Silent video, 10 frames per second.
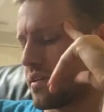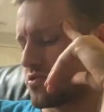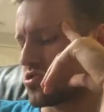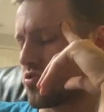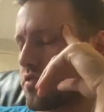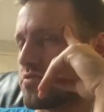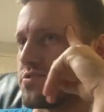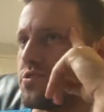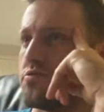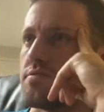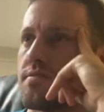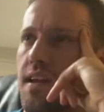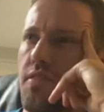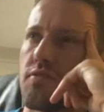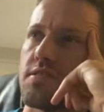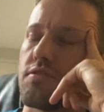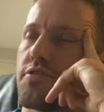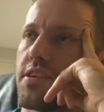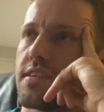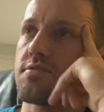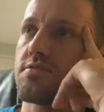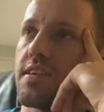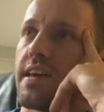struggled to do a lot of the little things,